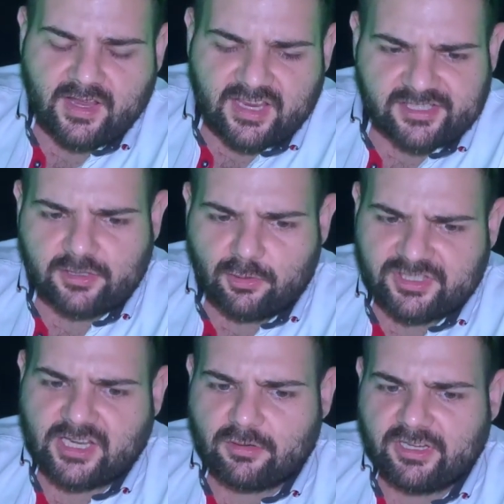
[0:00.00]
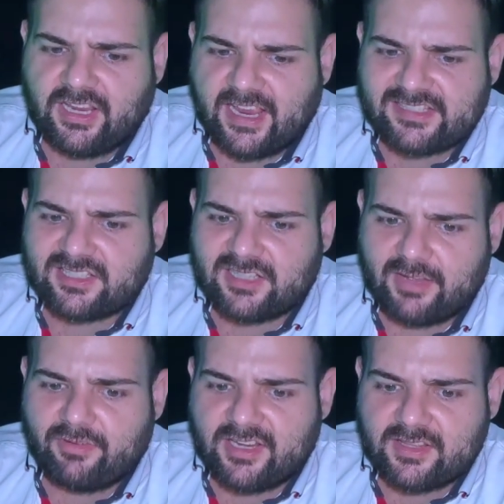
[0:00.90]
Is low cyanuric acid
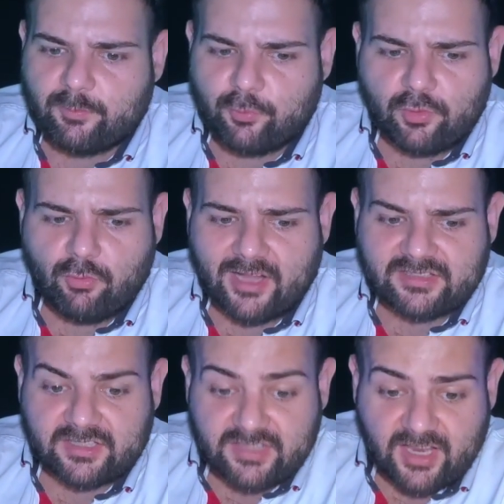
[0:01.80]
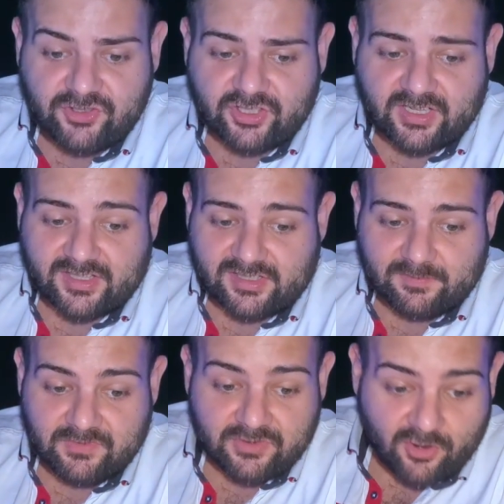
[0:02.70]
level in the pool water dangerous?
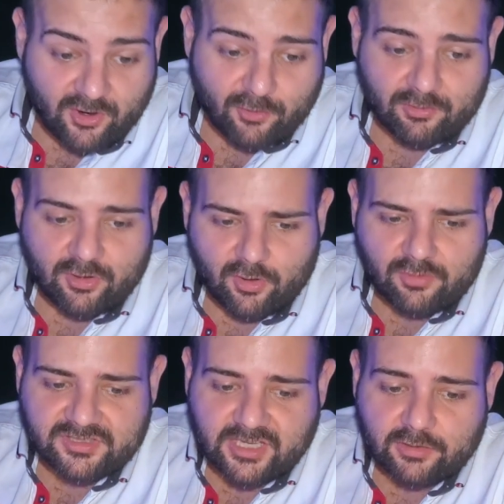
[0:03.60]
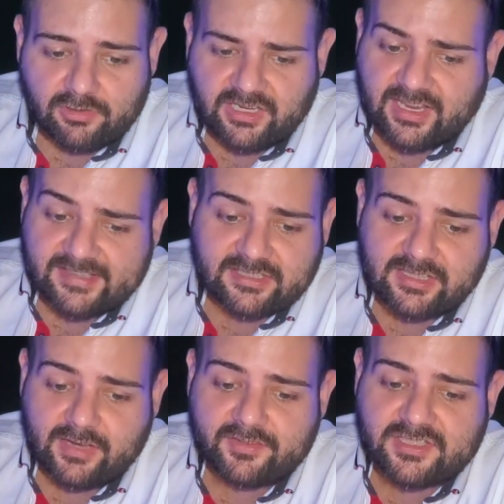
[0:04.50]
No, low cyanuric
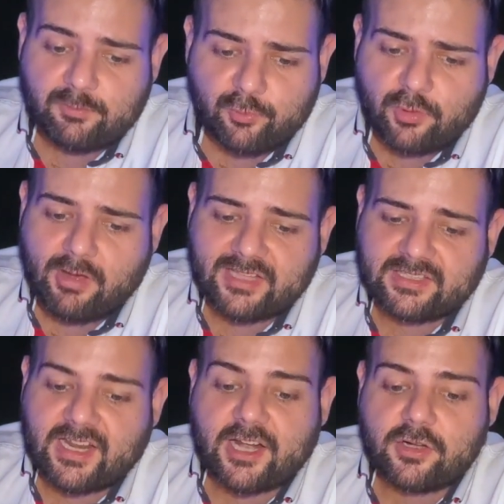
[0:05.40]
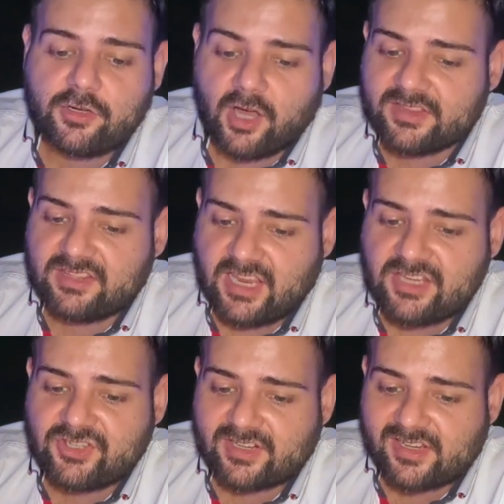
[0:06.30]
acid levels in pool water are not
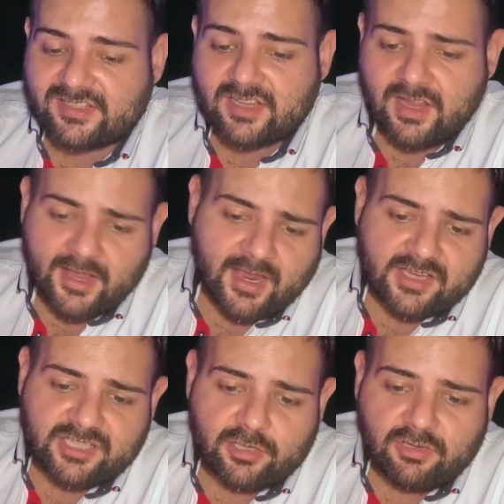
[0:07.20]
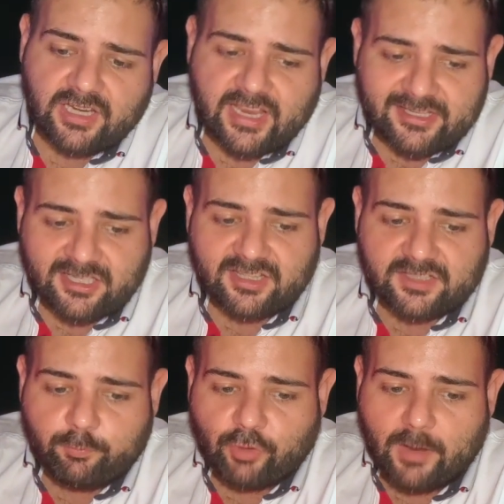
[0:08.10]
dangerous. Cyanuric acid
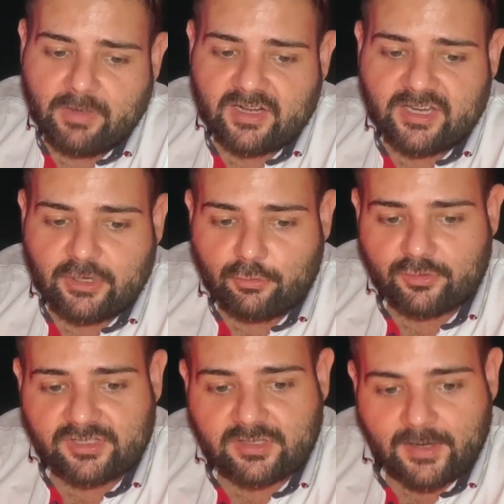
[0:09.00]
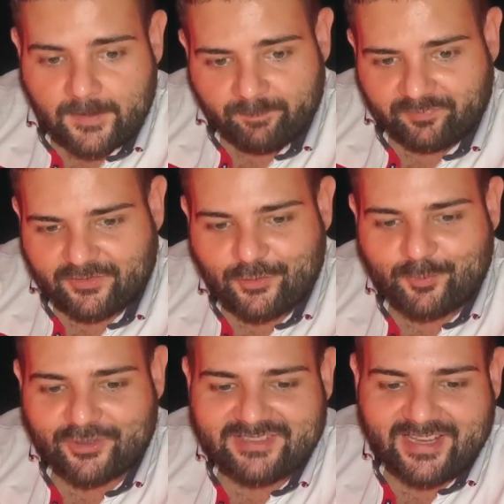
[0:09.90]
is primarily used to
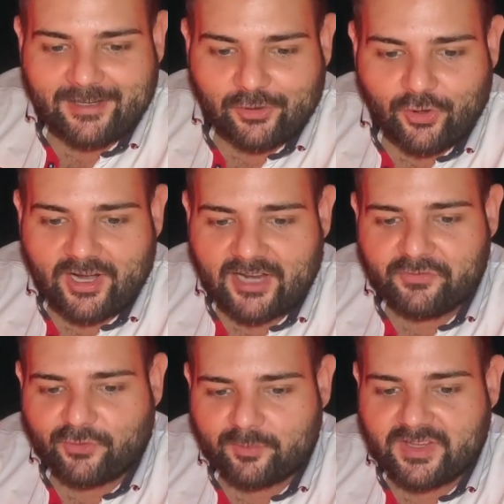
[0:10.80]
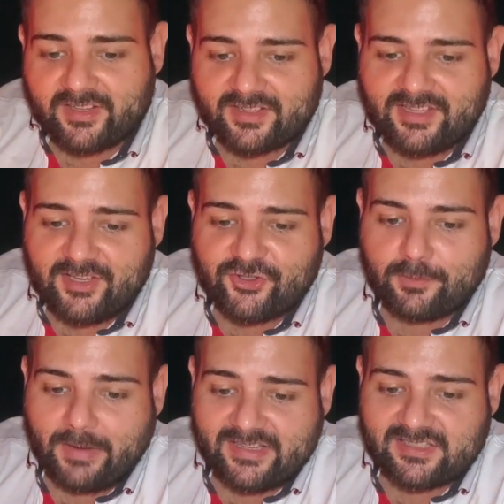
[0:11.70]
protect chlorine from
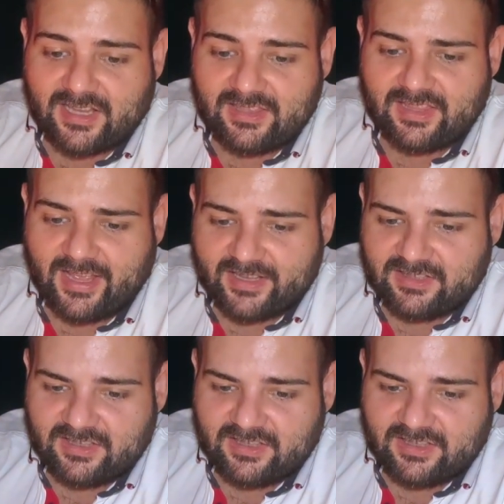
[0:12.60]
degradation by sunlight.